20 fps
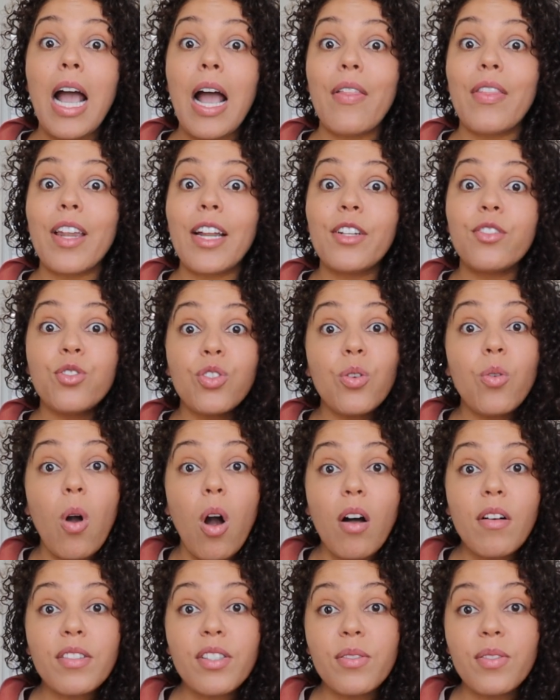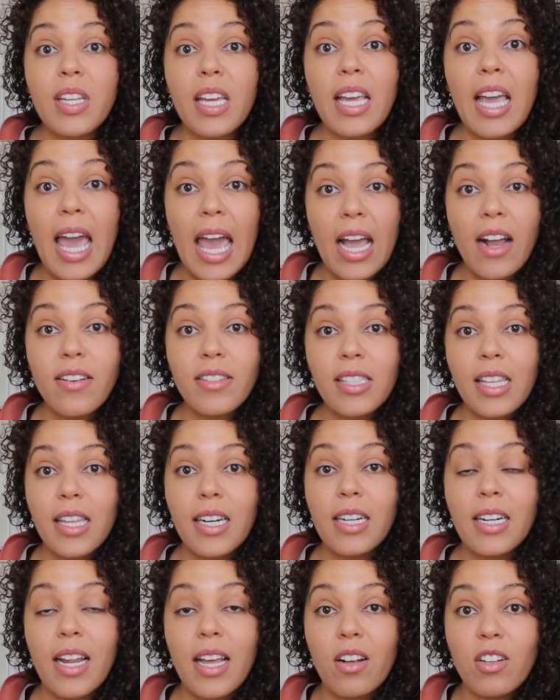And then I do also take a hair,
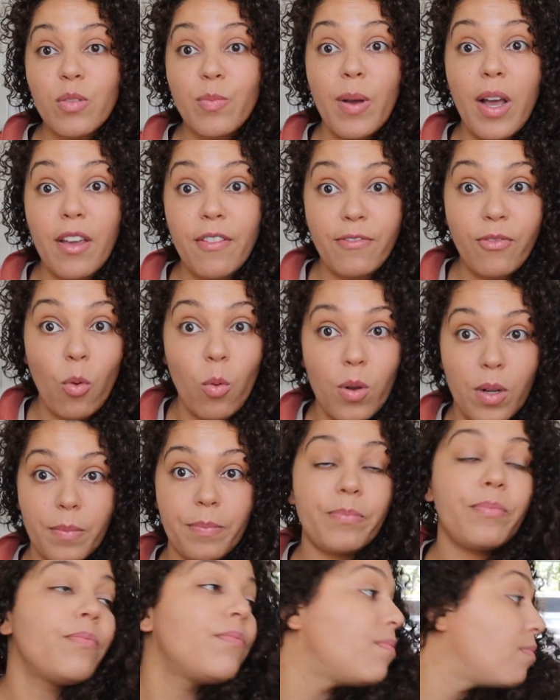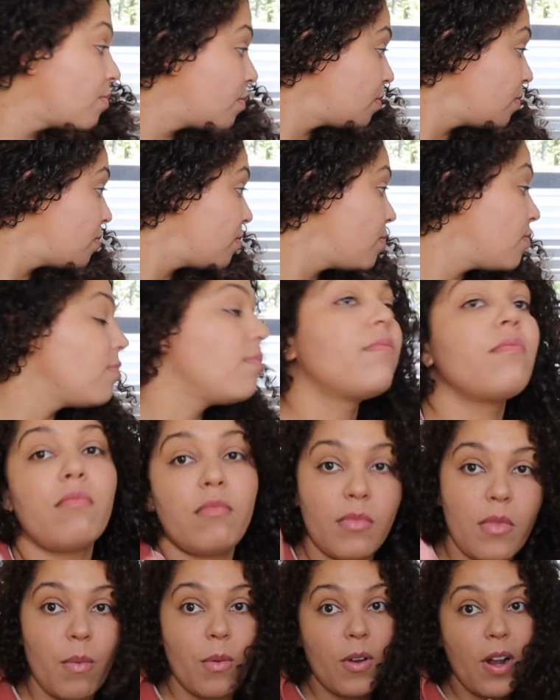skin, and nails by Form.
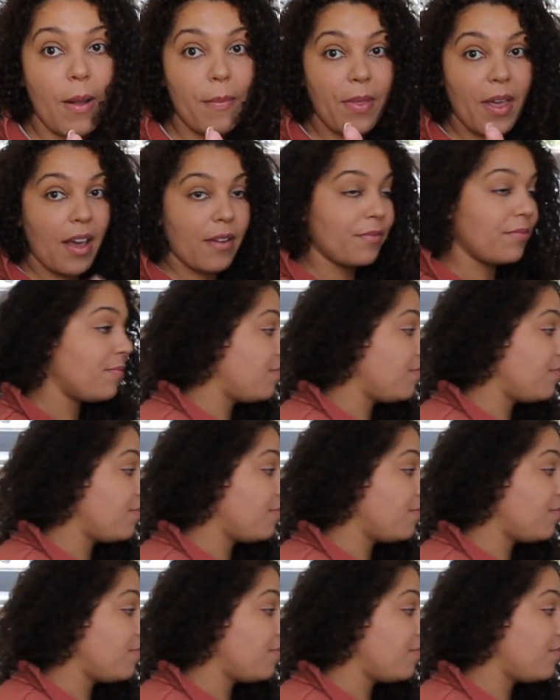Let me grab that.